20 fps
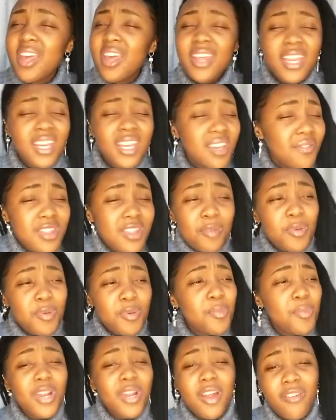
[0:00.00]
that even the
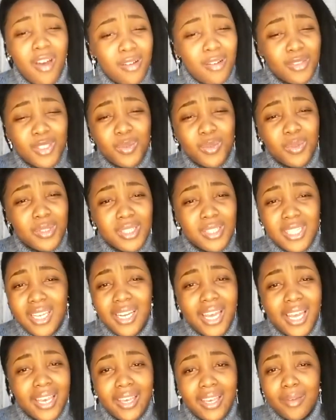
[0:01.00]
people around you will say,
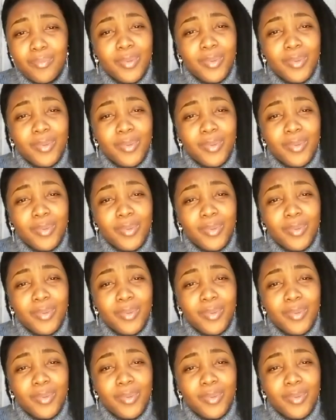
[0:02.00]
like,